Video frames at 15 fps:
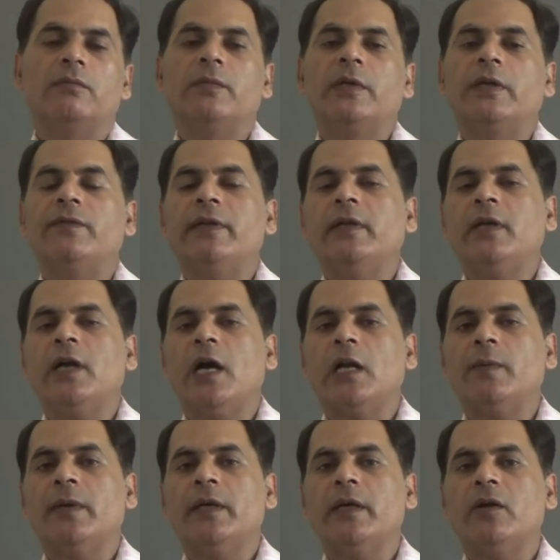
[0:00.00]
Between
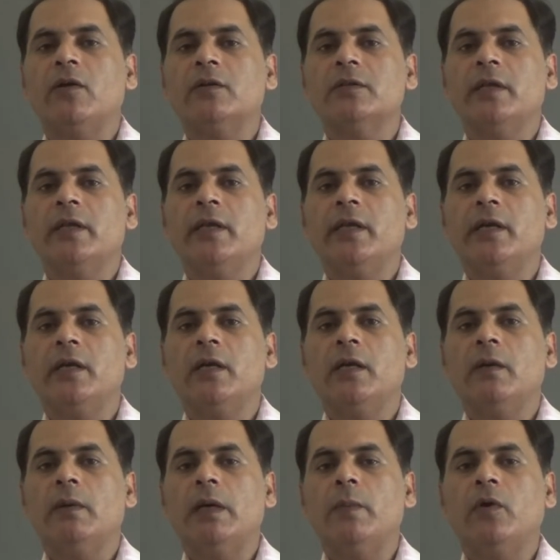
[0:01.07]
carbon and oxygen, here
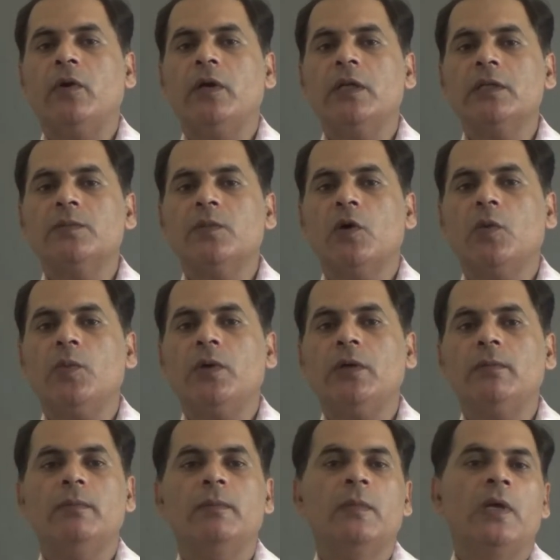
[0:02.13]
double bond is formed